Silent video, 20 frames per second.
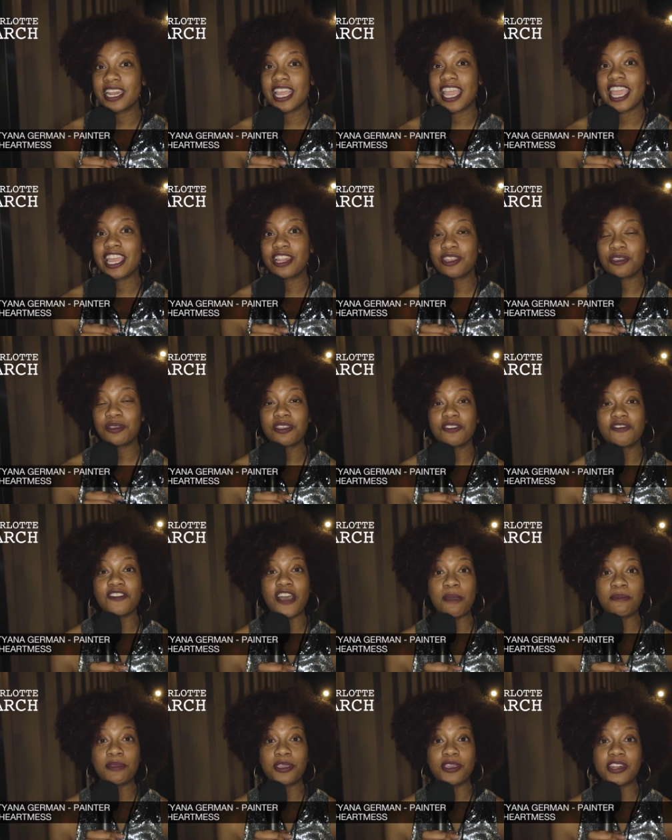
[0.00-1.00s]
and you can
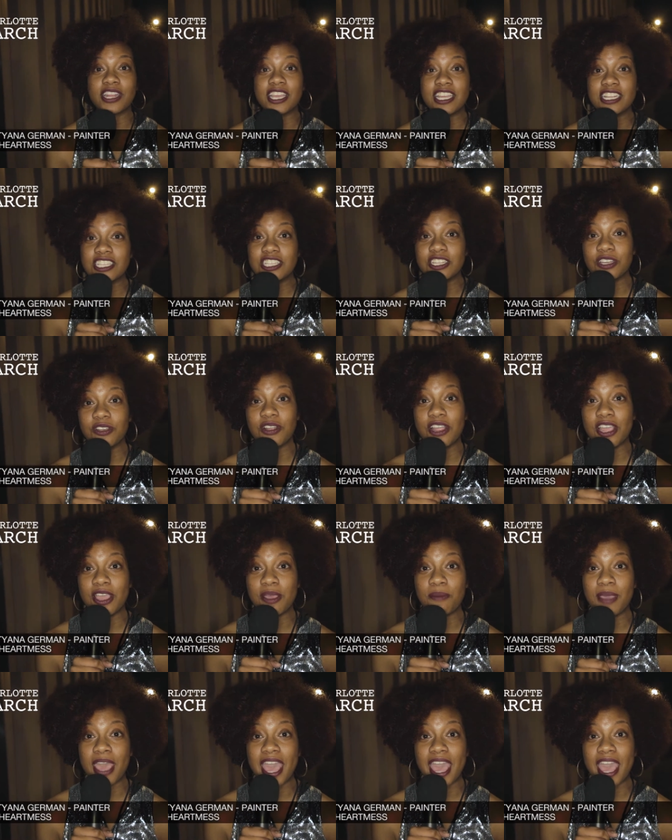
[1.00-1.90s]
find me on Instagram